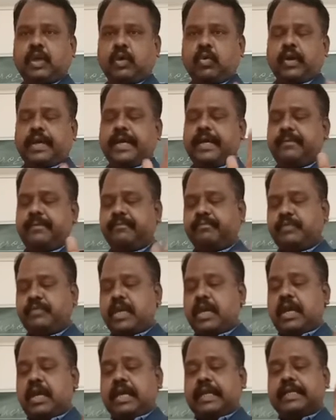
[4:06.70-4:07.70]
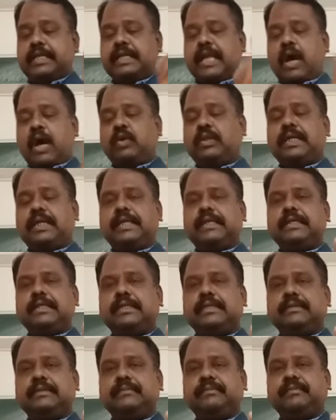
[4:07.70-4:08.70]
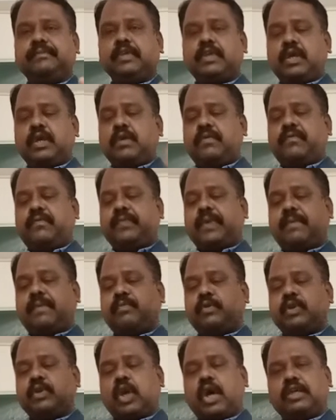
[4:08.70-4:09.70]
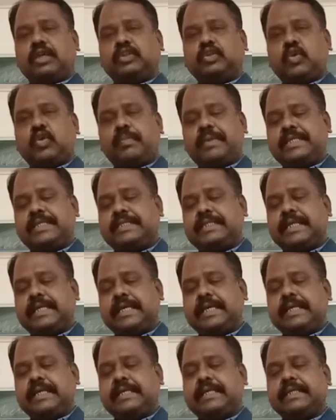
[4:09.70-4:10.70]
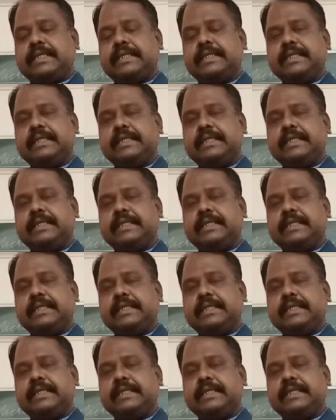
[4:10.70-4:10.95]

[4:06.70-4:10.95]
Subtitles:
Okay. Now that from gross domestic